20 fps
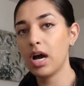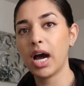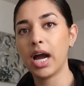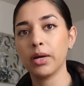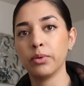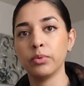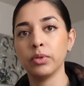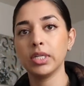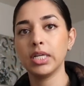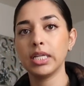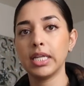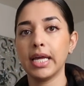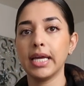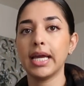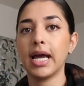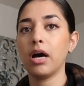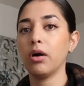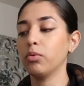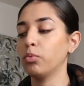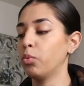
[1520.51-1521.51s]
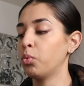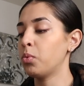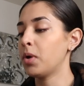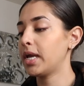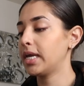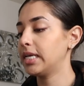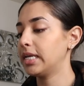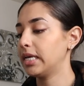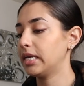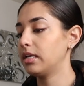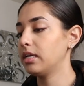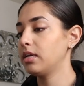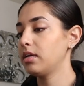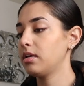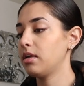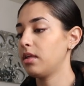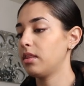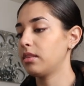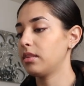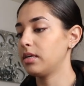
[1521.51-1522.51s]
I really like how weighted
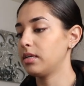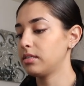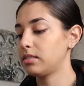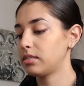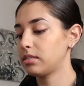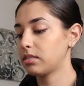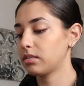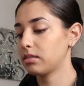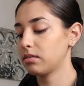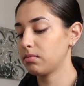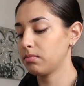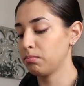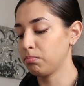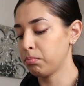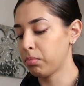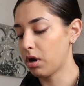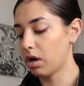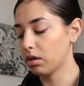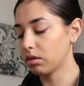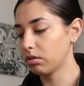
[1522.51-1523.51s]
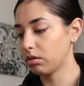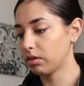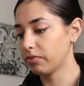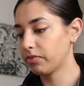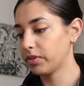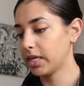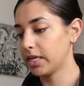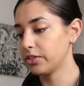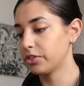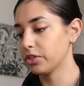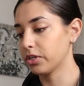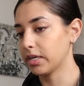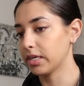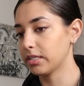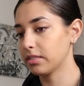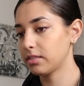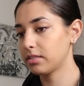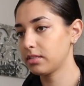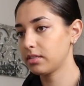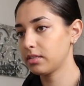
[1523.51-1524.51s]
this bottle of cleanser
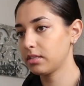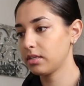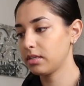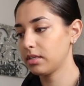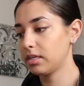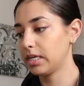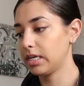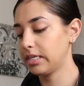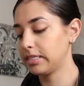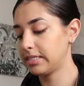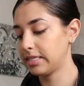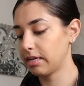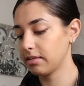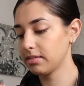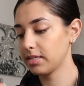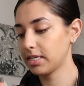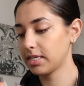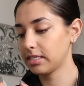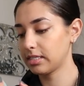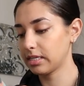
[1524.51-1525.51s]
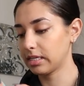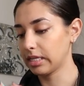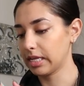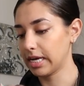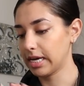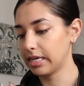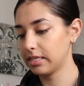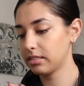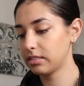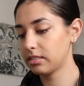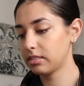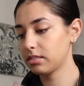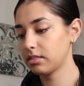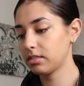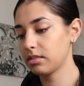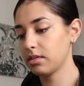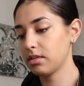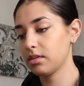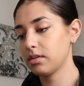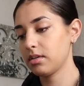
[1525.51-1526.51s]
is. It sounds like it's glass,
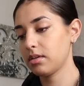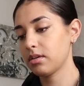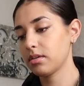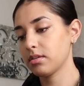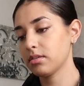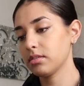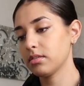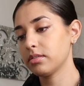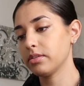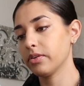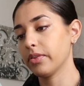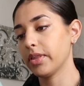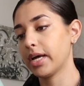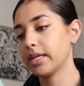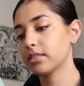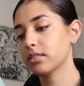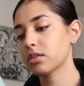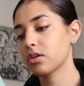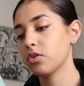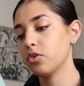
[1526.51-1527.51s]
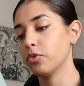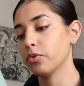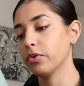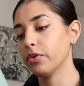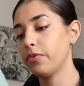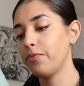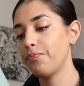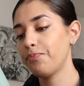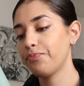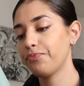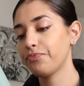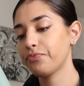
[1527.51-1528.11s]
so that's cool.